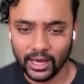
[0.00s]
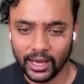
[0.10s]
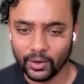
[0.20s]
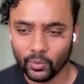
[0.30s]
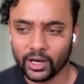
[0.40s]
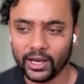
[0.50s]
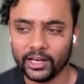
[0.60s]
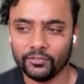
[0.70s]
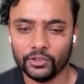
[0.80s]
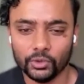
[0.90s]
and what
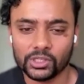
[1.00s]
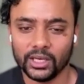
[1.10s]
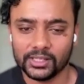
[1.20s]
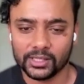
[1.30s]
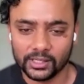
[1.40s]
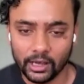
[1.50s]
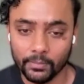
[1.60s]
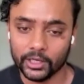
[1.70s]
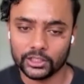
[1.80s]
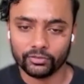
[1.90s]
kind of use cases
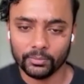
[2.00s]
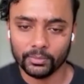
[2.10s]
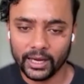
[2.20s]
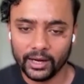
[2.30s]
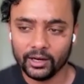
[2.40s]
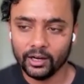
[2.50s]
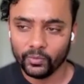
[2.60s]
emerge from there